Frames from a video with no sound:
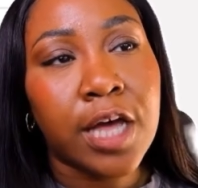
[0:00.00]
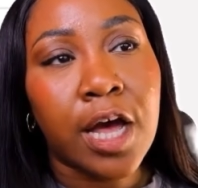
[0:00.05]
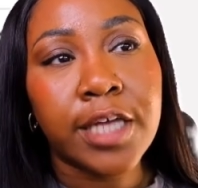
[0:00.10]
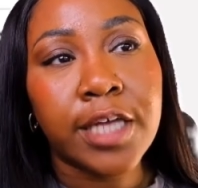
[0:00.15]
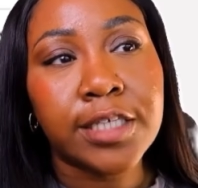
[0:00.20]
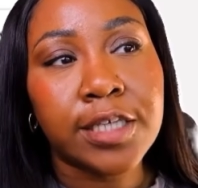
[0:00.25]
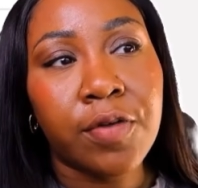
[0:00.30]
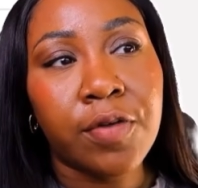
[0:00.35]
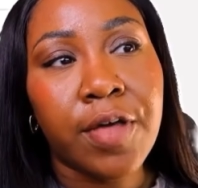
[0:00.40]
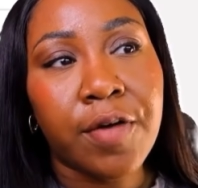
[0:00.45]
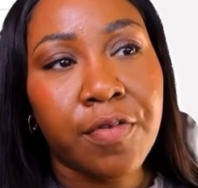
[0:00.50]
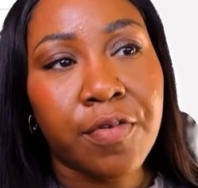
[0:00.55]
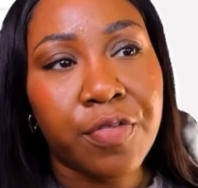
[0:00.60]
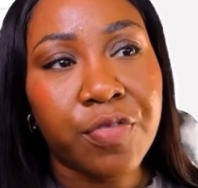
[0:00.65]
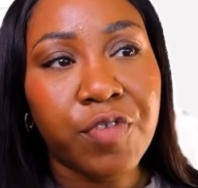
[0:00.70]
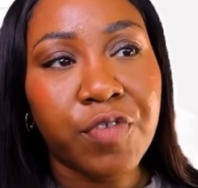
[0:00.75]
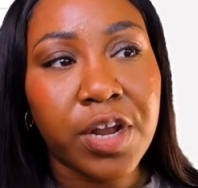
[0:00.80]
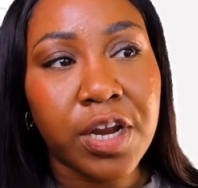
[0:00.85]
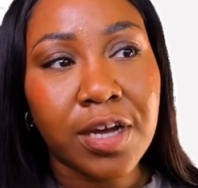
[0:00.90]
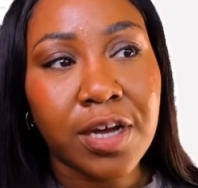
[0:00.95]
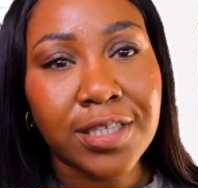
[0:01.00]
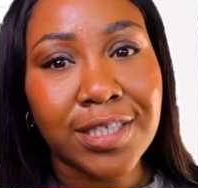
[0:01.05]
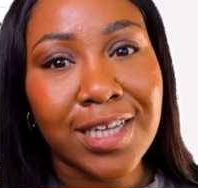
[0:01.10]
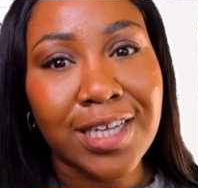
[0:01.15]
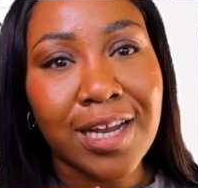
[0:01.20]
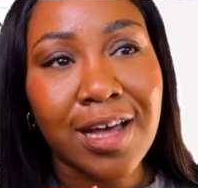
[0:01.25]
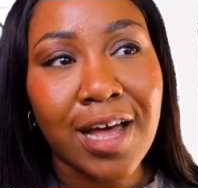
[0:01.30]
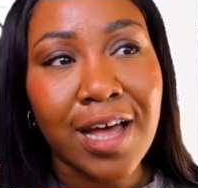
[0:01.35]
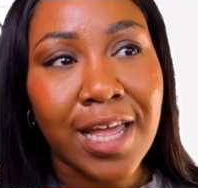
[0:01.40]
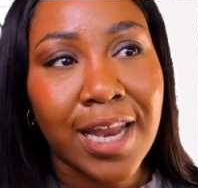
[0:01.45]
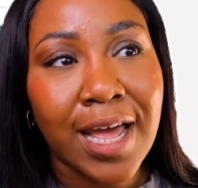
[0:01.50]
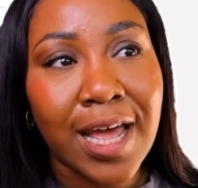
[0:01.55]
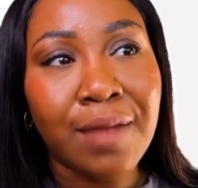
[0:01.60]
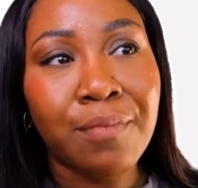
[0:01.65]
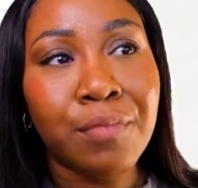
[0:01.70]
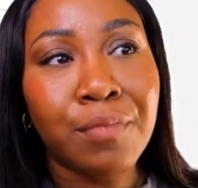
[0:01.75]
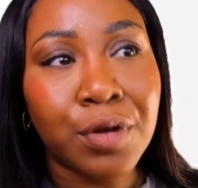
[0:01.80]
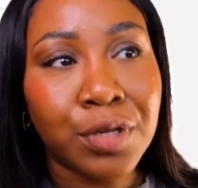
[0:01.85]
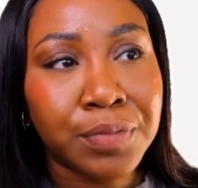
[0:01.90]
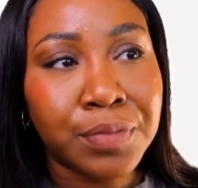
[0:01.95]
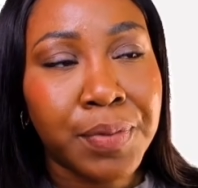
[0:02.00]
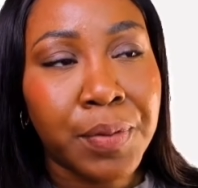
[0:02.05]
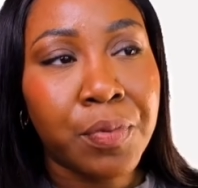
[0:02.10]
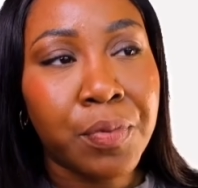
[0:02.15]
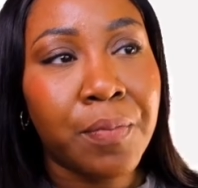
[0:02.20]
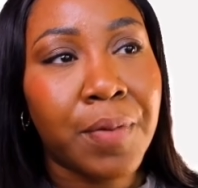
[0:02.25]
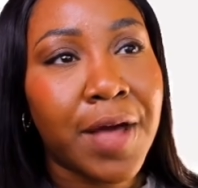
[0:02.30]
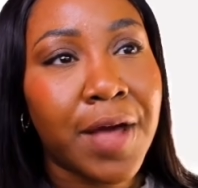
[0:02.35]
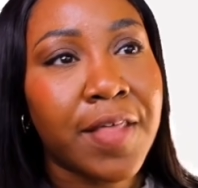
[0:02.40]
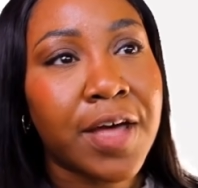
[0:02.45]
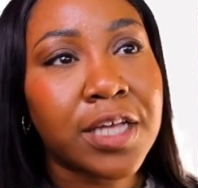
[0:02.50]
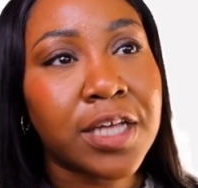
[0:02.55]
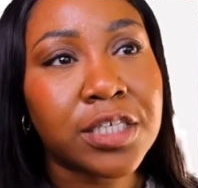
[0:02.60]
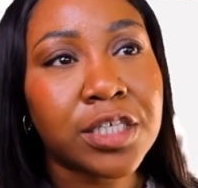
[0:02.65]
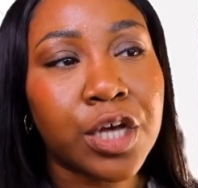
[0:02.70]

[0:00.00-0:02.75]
I sell that for $3.99 and most people buy that.